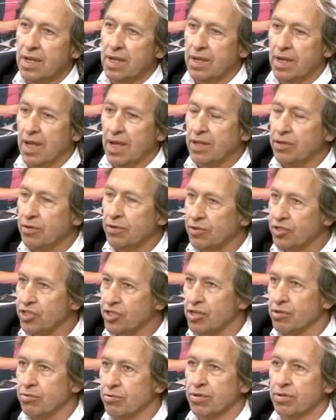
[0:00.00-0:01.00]
and your
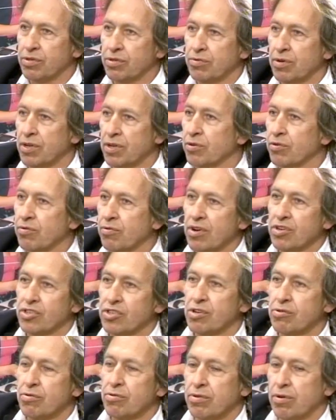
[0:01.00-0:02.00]
children too, and your
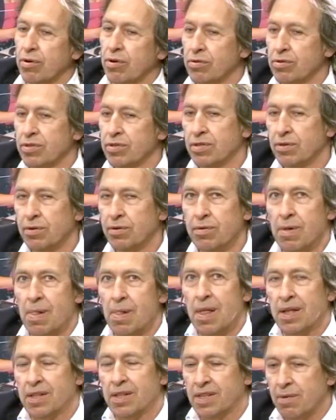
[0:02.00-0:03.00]
grandchildren also.
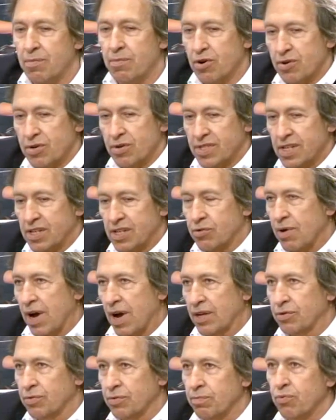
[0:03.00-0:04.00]
Democracy
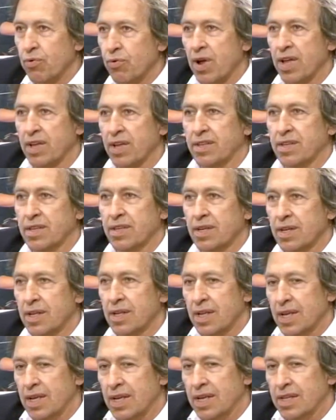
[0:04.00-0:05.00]
tried to break
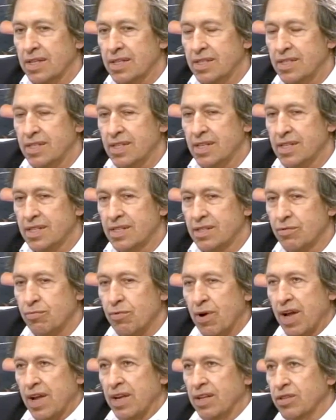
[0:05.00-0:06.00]
this
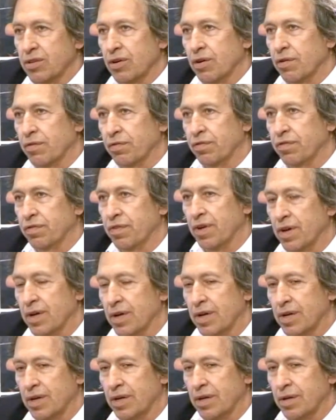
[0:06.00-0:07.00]
weight of
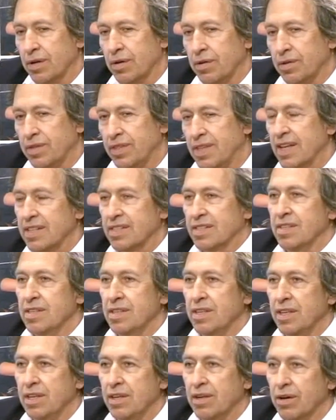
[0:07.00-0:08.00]

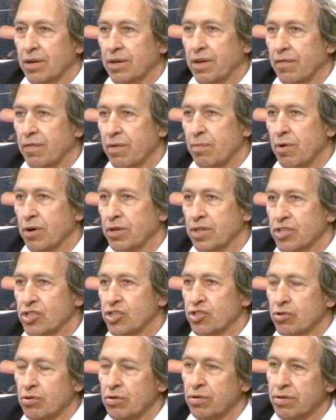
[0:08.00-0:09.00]
destiny on everybody's
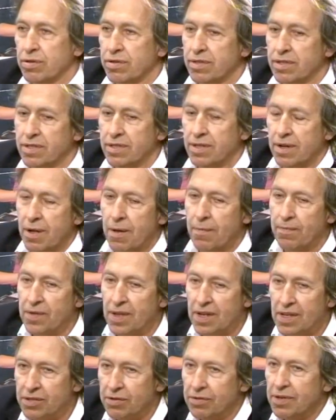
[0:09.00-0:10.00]
shoulders.
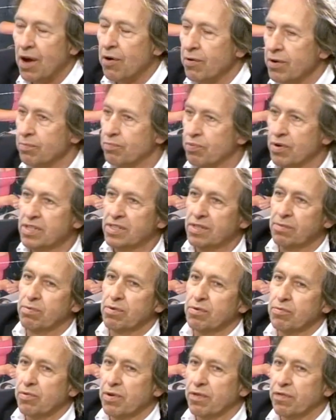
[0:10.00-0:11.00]
So now, in principle,
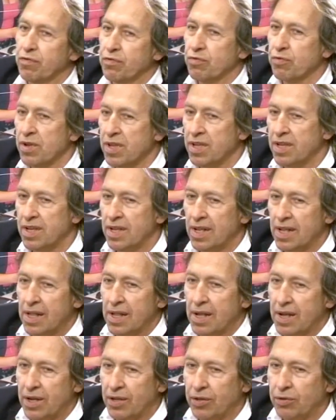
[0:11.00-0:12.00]
we're free
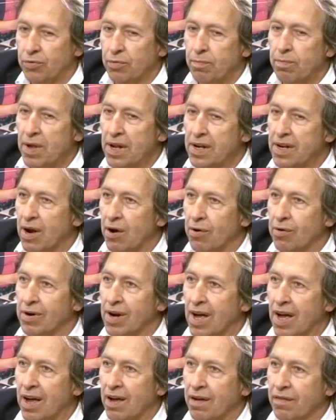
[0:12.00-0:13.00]
to build our
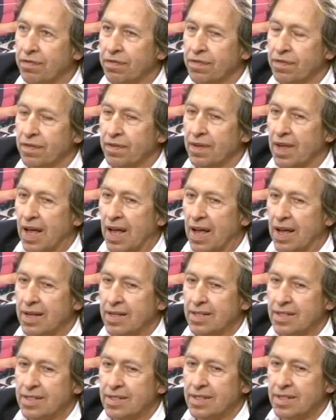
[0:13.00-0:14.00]
life
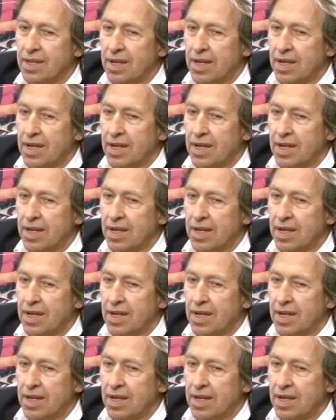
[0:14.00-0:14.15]
as